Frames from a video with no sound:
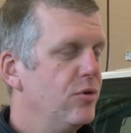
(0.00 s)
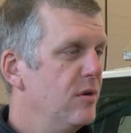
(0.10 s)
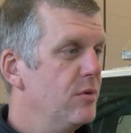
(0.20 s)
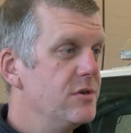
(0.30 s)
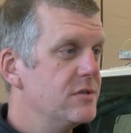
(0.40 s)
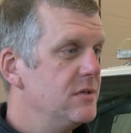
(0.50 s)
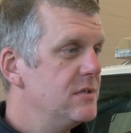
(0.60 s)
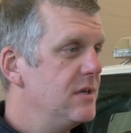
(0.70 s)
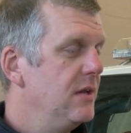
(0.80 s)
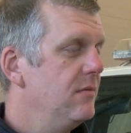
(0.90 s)
to an emergency
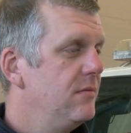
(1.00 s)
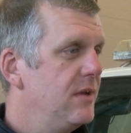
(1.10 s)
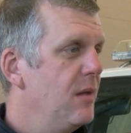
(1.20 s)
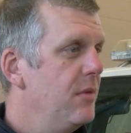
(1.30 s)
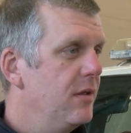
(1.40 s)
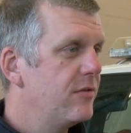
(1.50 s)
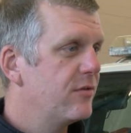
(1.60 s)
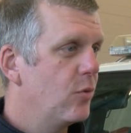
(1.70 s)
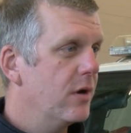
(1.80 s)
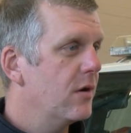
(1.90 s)
scene 10
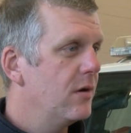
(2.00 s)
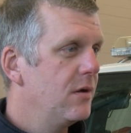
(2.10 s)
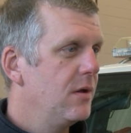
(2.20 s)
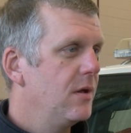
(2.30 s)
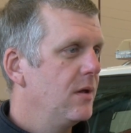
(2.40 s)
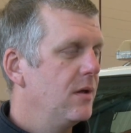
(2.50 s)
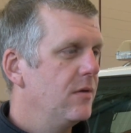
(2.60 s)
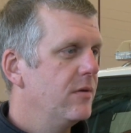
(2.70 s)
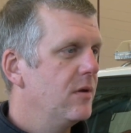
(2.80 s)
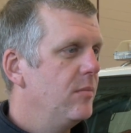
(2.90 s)
minutes quicker,
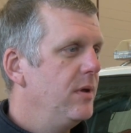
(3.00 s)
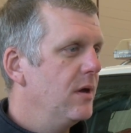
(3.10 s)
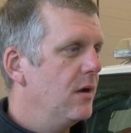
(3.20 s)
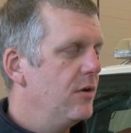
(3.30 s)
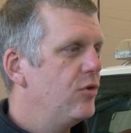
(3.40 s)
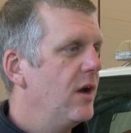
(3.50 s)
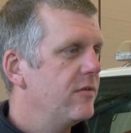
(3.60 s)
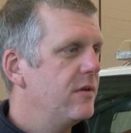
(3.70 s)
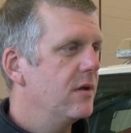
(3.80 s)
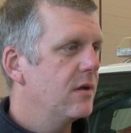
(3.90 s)
is going to be a, a
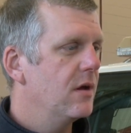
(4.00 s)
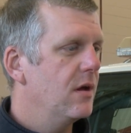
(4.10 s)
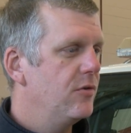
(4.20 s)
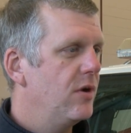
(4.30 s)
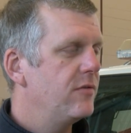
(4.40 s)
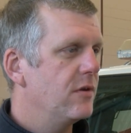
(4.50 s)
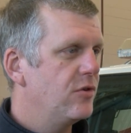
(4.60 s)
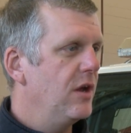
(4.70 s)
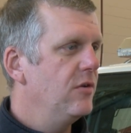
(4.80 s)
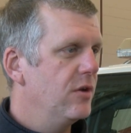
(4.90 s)
drastic, uh, drastic
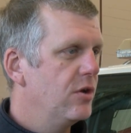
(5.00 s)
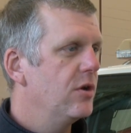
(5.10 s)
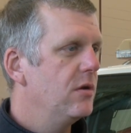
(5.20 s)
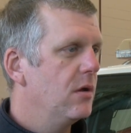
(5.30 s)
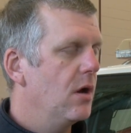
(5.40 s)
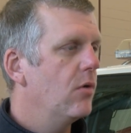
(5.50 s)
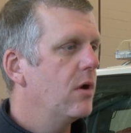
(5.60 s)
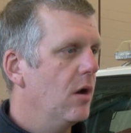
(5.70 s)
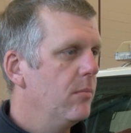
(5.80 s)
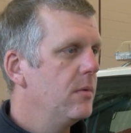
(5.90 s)
change and a good
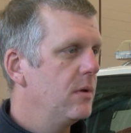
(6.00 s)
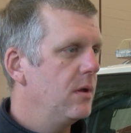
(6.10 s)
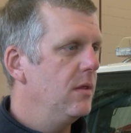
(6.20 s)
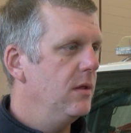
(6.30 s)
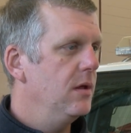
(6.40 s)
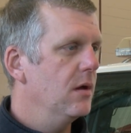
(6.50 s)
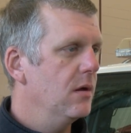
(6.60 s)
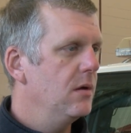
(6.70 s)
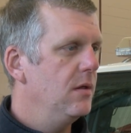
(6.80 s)
outcome in the, uh,